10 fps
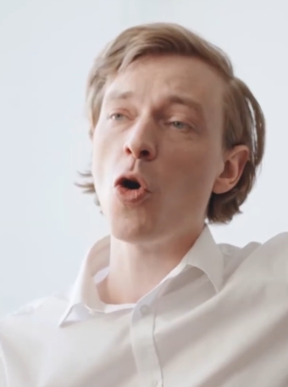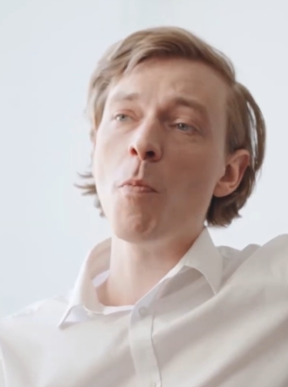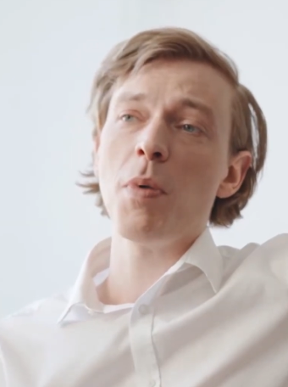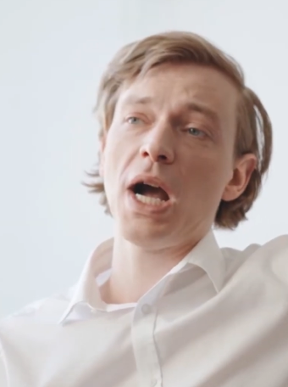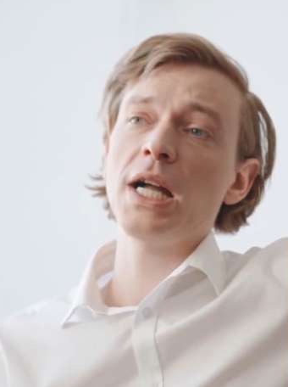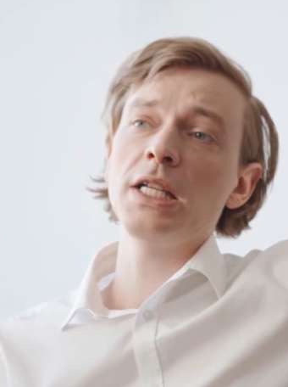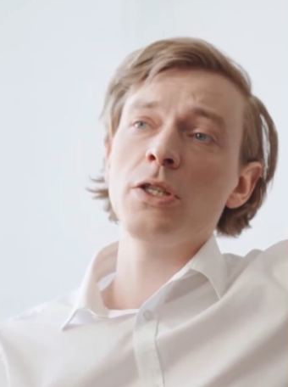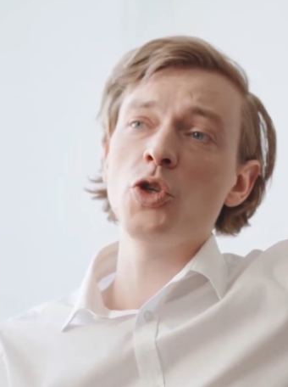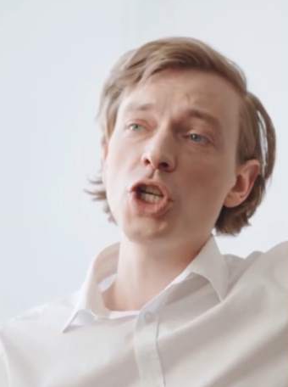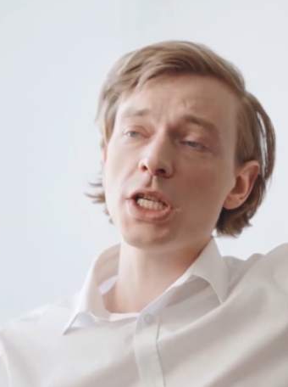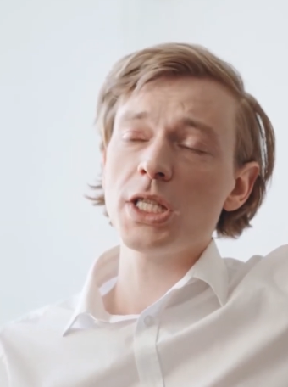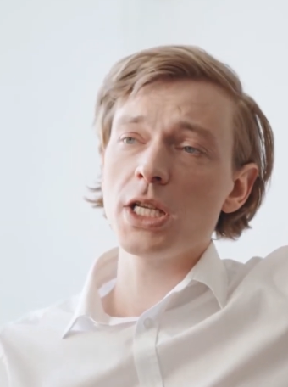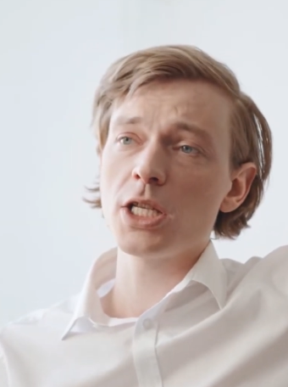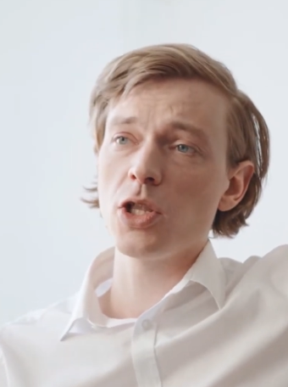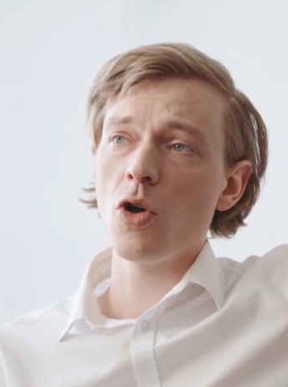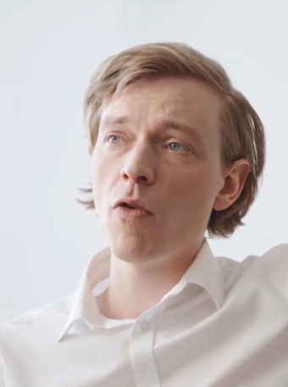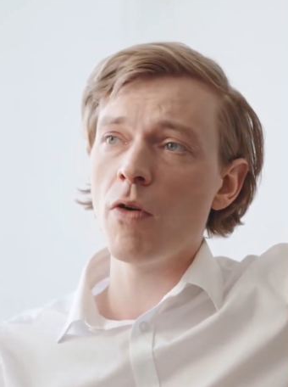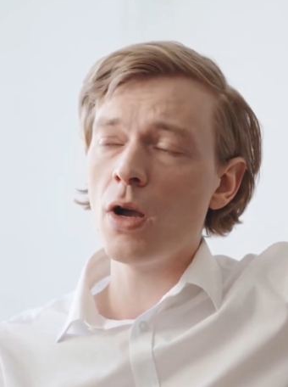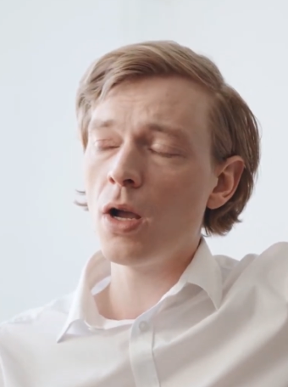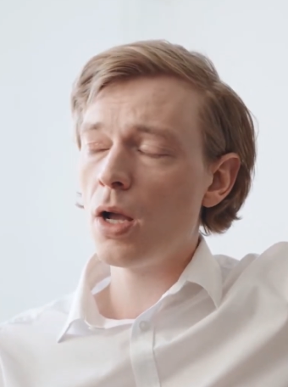anger, frustration, and
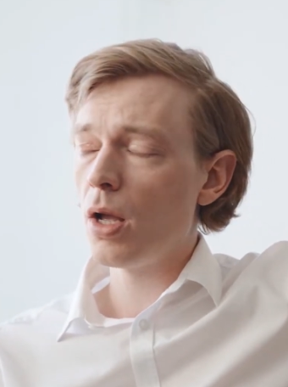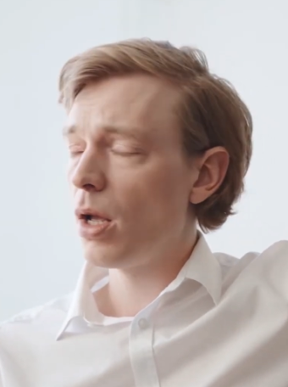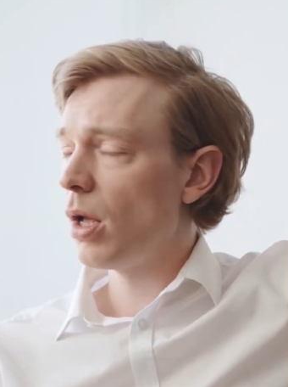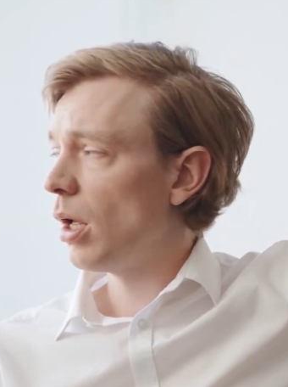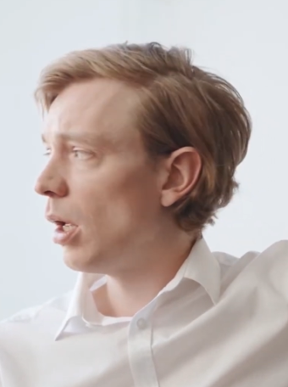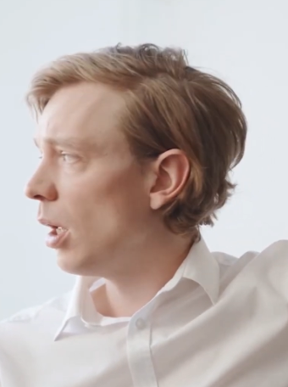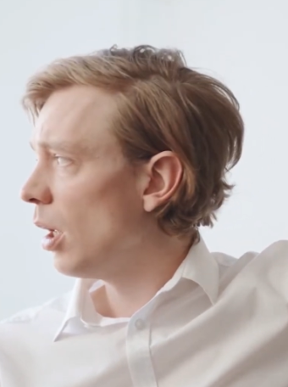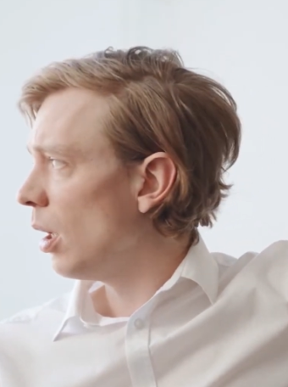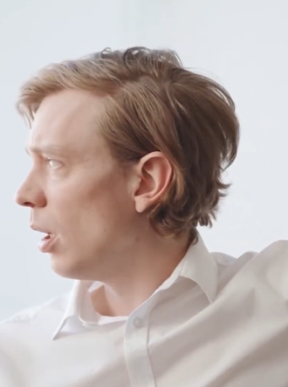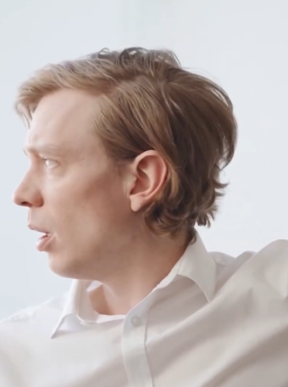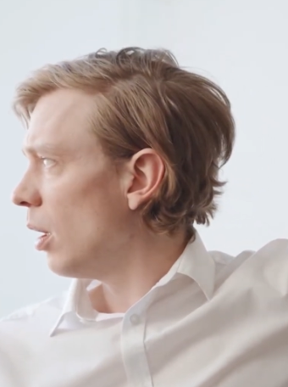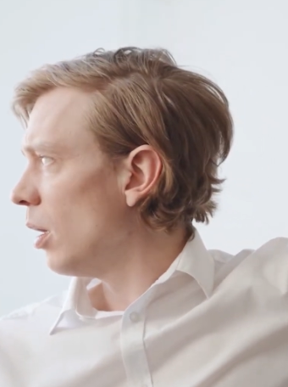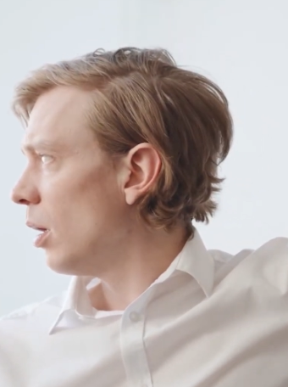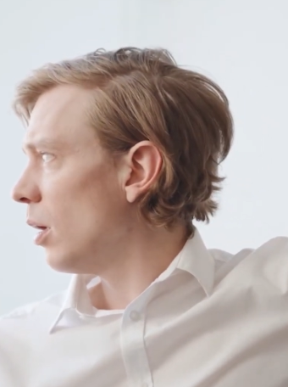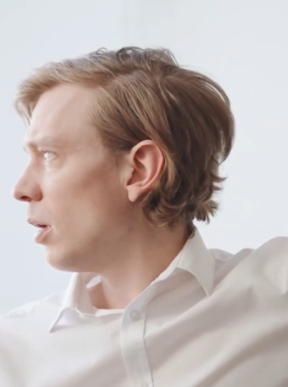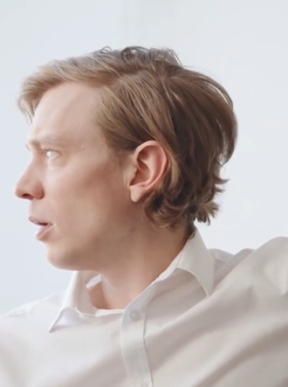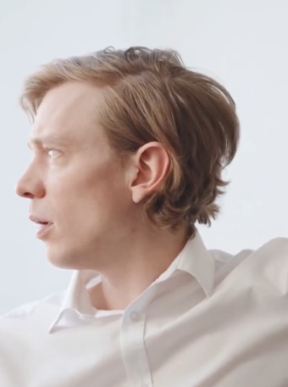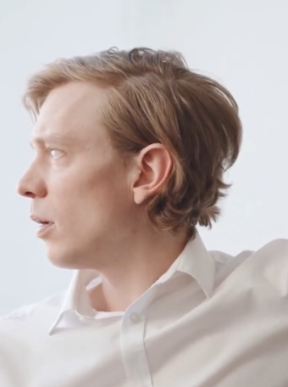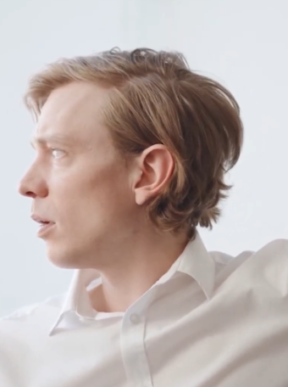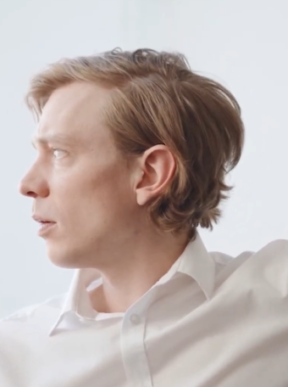such,
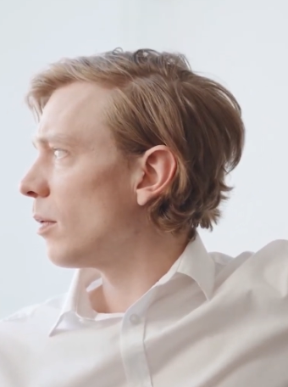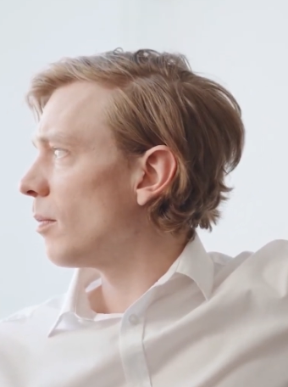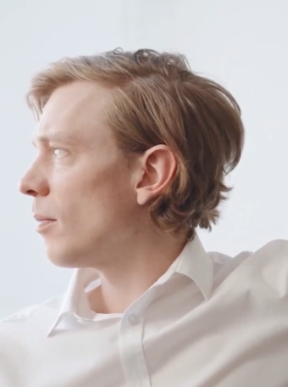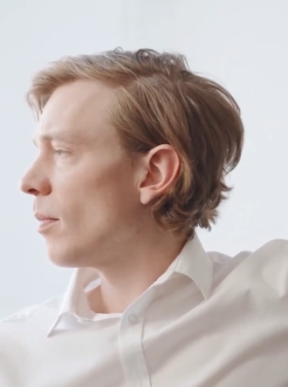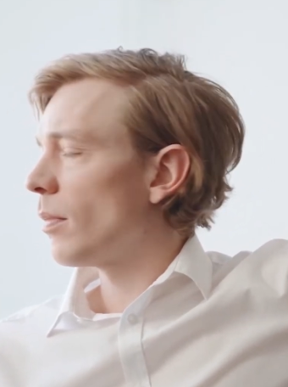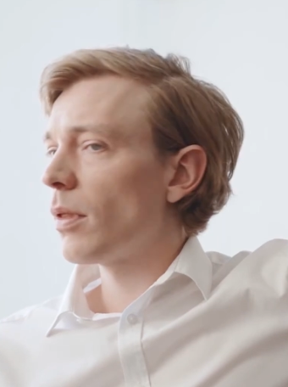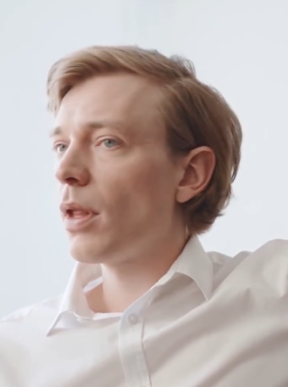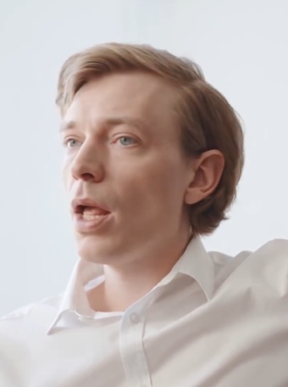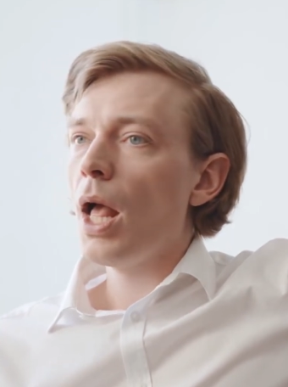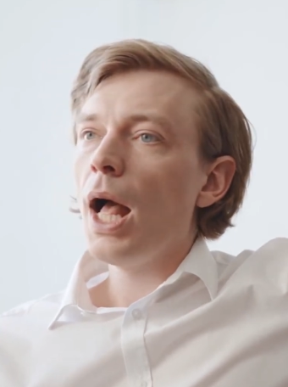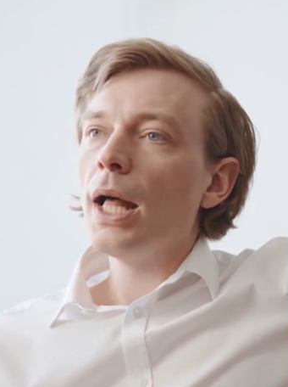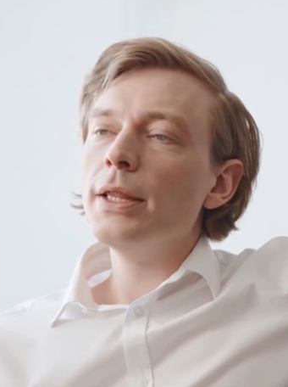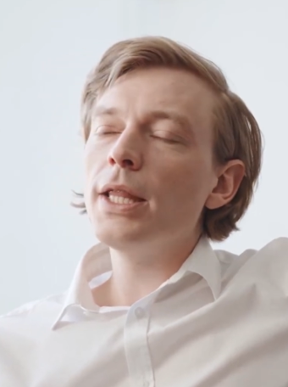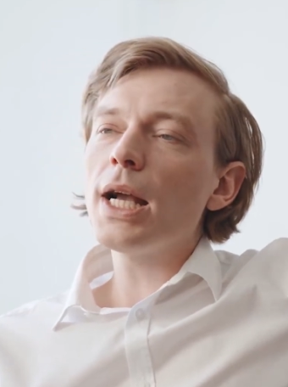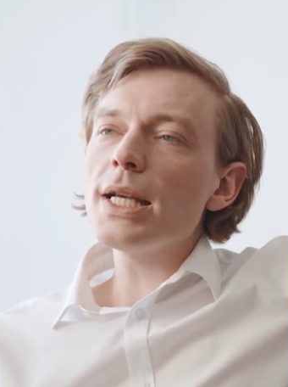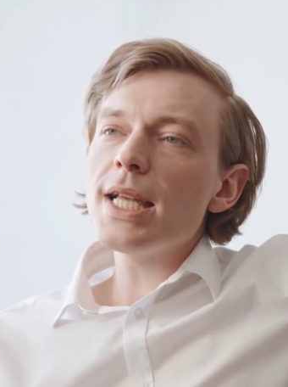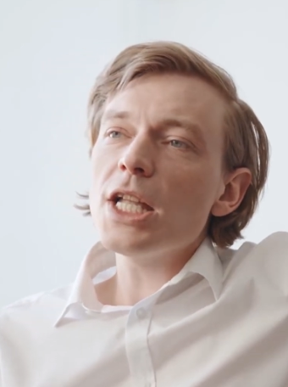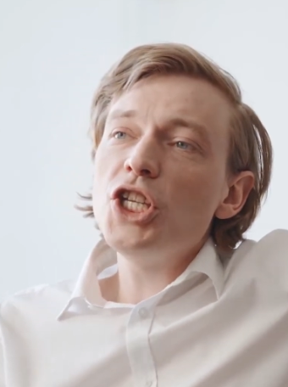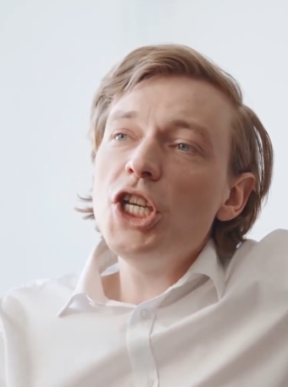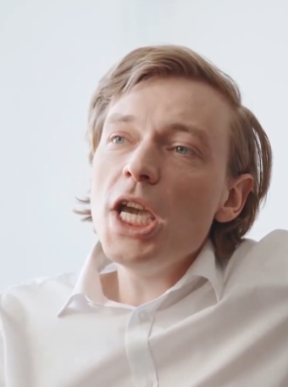well, you're certainly starting from a
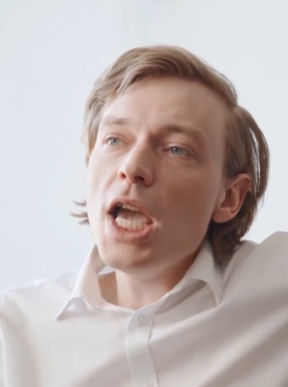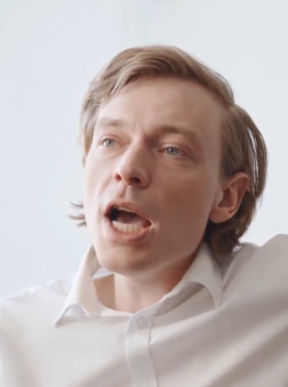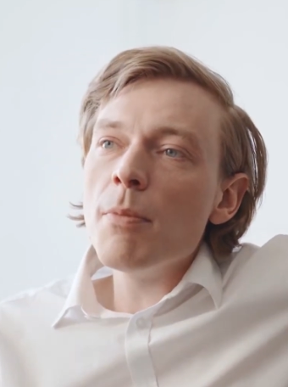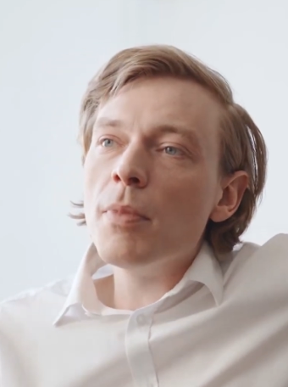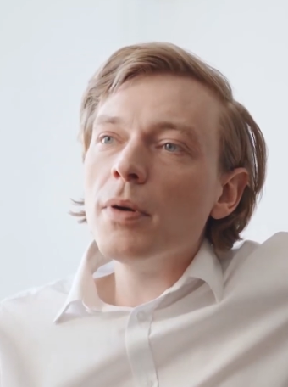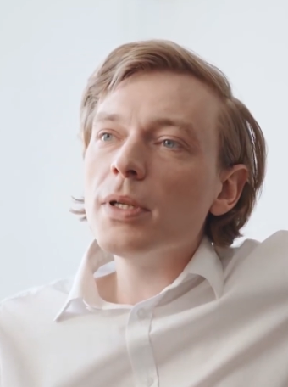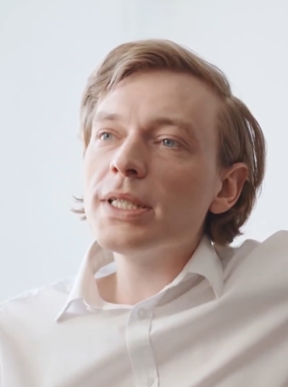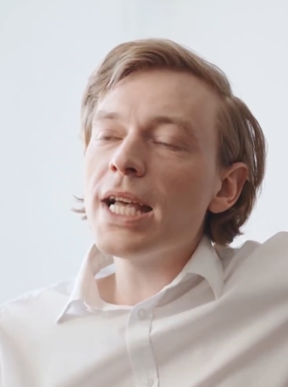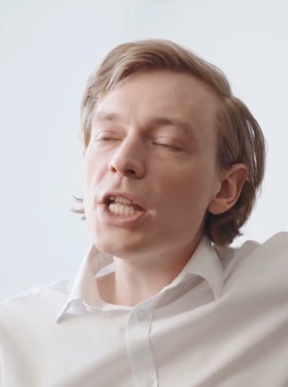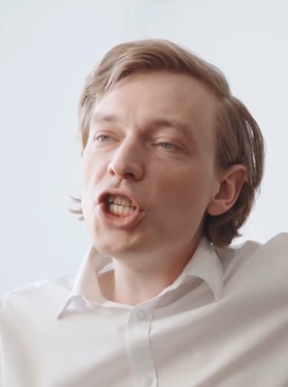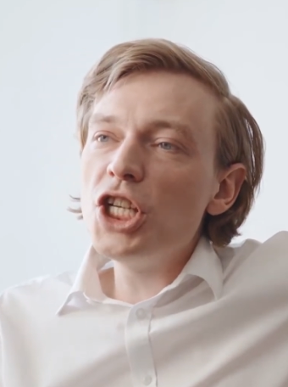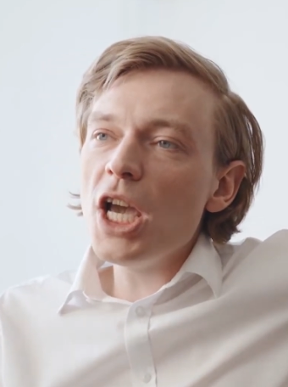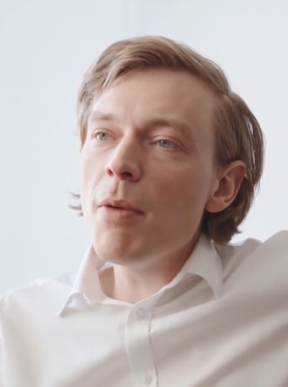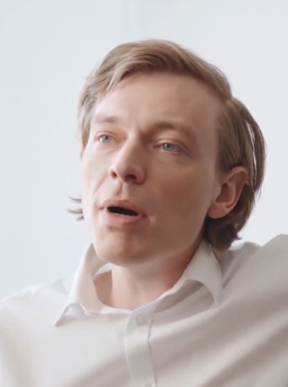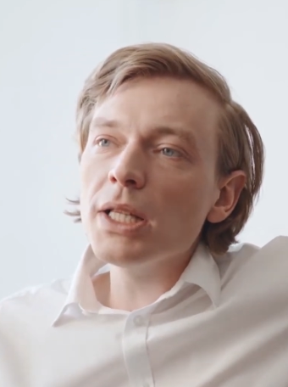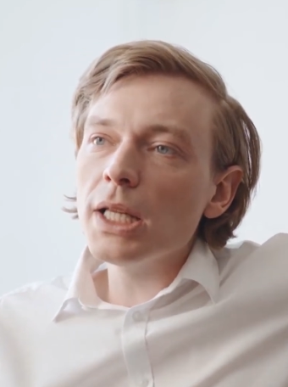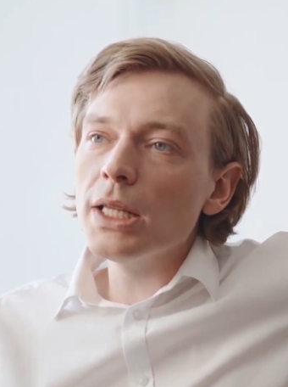challenged position of power.